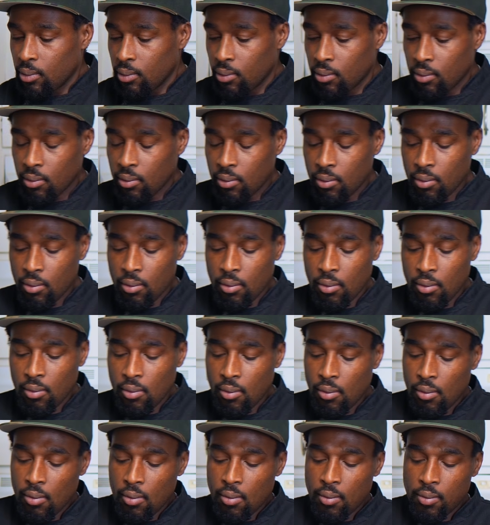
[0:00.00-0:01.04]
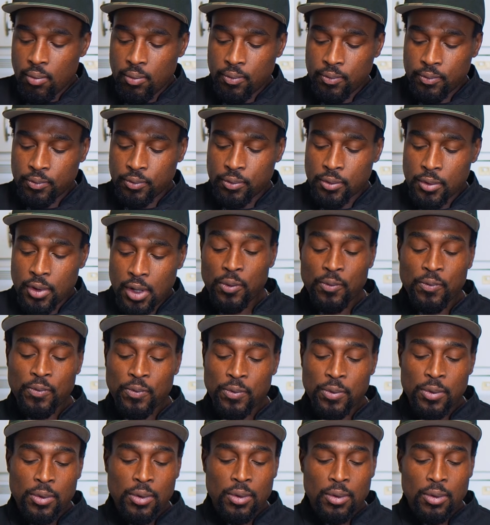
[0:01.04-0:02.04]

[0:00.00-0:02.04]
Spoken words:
to shape fried dumpling